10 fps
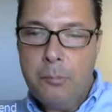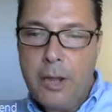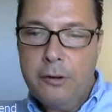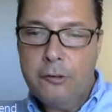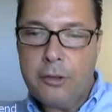
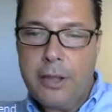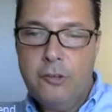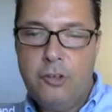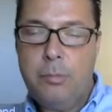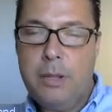minus
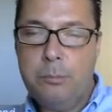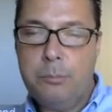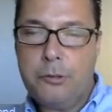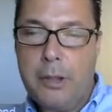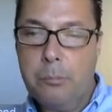80
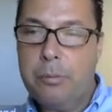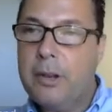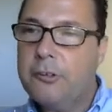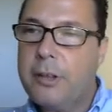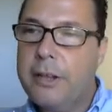pips and
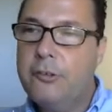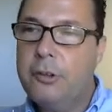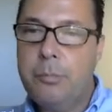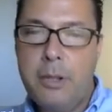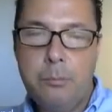plus
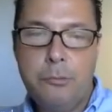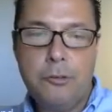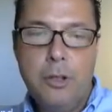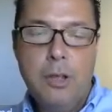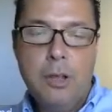80
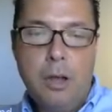pips